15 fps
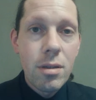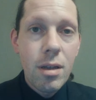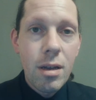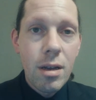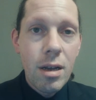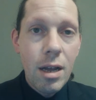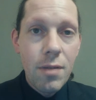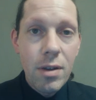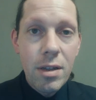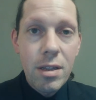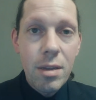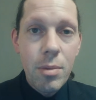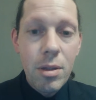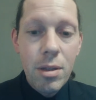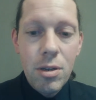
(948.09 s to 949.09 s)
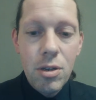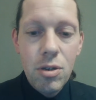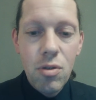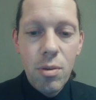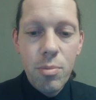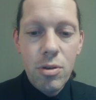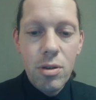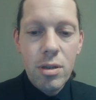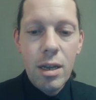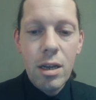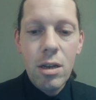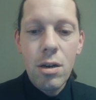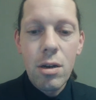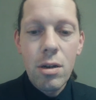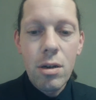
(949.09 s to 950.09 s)
I've linked them in the description. Take
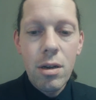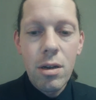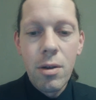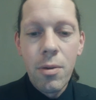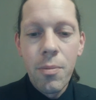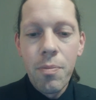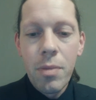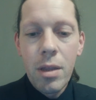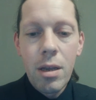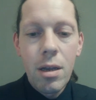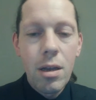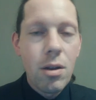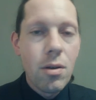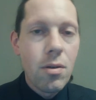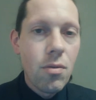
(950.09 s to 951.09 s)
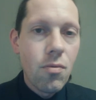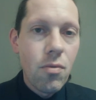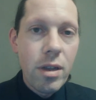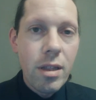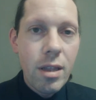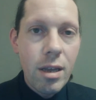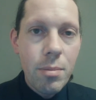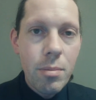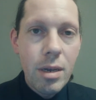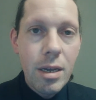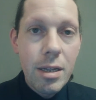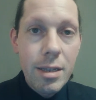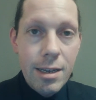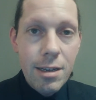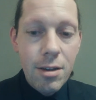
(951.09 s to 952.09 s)
a look, read them
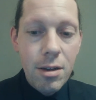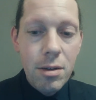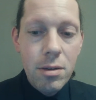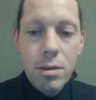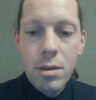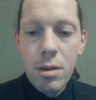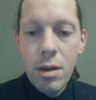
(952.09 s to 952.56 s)
in detail.